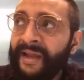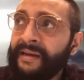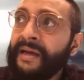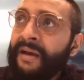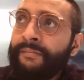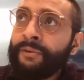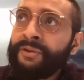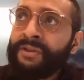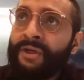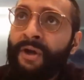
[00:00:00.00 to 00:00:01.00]
And
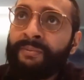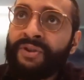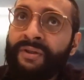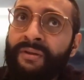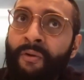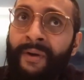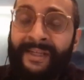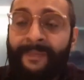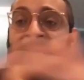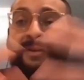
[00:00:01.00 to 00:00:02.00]
most of the adoption
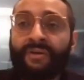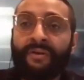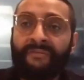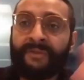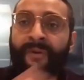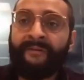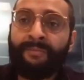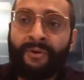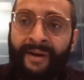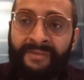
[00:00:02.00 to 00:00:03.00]
or expansion of these
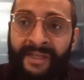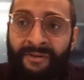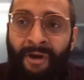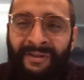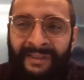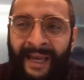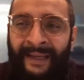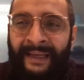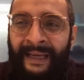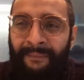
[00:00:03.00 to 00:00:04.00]
private programs has not
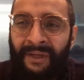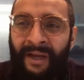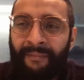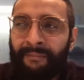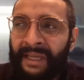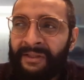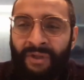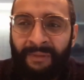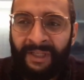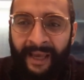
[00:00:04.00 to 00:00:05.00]
yet become
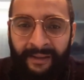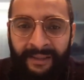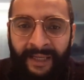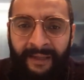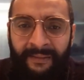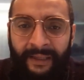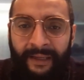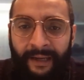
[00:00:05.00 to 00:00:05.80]
mainstream in Canada yet.